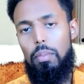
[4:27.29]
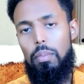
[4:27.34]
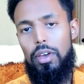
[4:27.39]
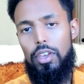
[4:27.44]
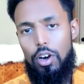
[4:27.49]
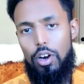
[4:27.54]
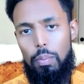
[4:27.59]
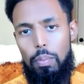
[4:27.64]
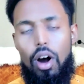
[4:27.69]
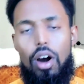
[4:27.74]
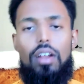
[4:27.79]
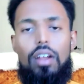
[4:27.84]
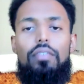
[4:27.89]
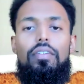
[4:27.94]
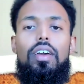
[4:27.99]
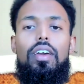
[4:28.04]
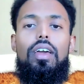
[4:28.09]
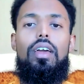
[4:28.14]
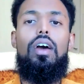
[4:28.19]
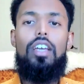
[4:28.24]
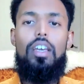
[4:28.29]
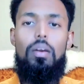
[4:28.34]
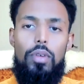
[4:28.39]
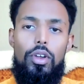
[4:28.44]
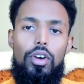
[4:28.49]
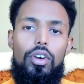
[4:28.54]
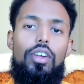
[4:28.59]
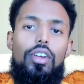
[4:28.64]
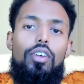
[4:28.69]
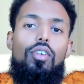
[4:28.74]
but you're part of a
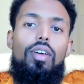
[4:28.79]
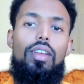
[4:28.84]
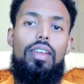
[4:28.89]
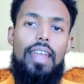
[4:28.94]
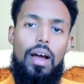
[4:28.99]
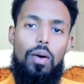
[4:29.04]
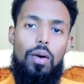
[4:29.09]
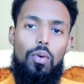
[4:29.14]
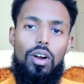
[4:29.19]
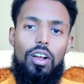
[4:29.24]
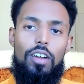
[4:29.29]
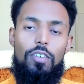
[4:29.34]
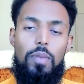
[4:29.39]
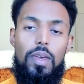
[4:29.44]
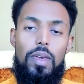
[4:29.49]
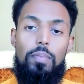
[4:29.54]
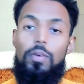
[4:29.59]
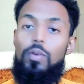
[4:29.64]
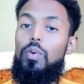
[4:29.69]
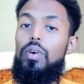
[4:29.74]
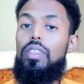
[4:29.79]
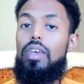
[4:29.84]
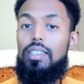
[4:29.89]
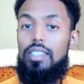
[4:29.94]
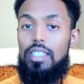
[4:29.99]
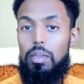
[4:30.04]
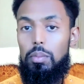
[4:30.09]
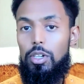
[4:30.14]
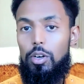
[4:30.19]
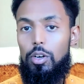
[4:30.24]
community or a network of people with a
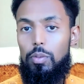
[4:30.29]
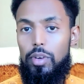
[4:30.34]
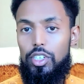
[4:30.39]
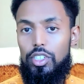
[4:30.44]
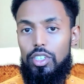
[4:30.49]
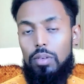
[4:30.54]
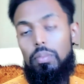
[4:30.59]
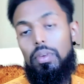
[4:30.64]
similar mission.